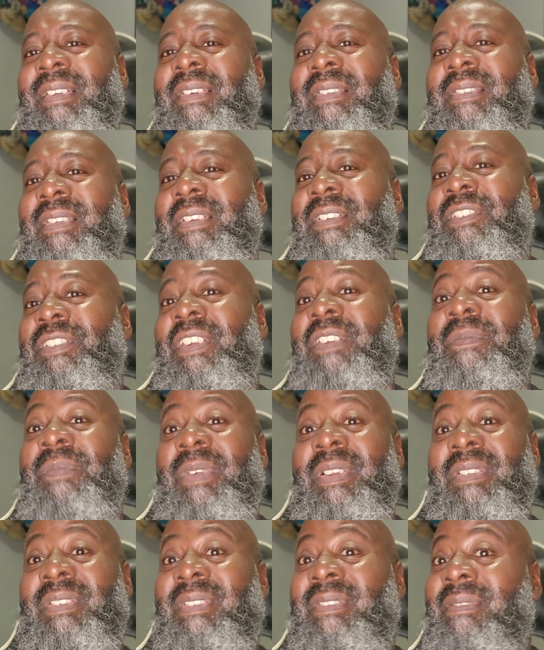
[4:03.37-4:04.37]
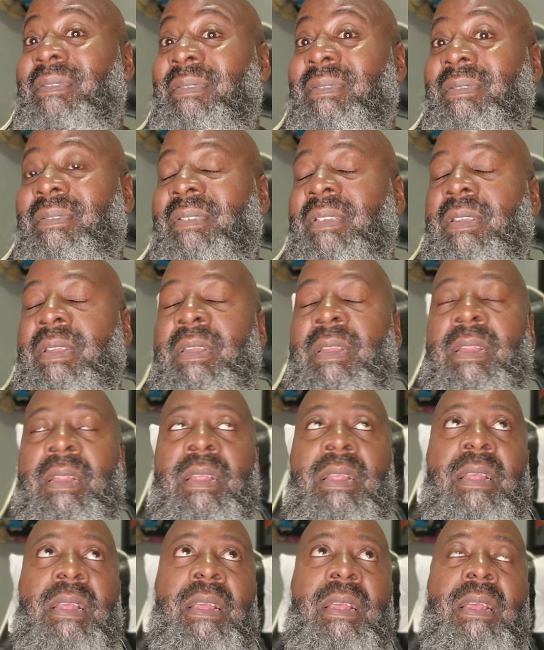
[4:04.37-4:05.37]
Look at the achievements.
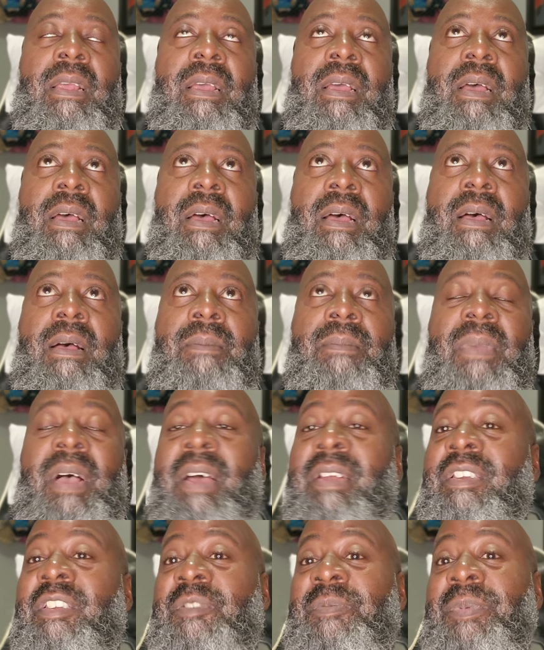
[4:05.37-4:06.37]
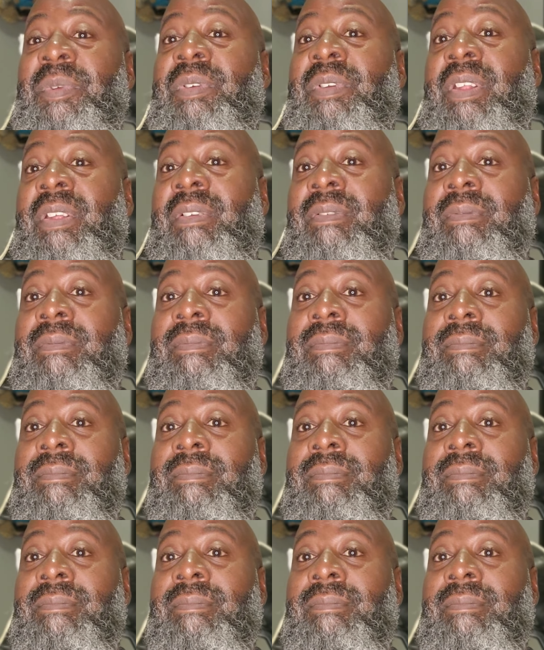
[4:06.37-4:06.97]
Undisputed.